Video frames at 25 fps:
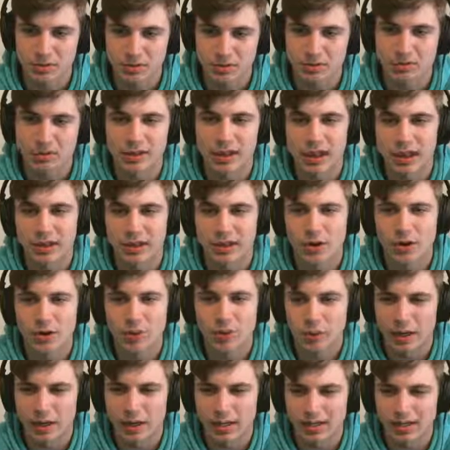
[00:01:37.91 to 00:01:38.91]
So I don't know
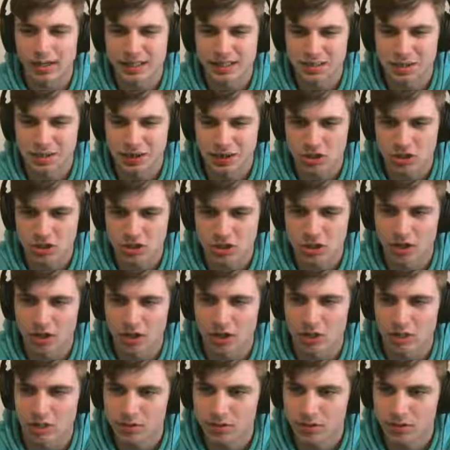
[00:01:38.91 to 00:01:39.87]
why it doesn't show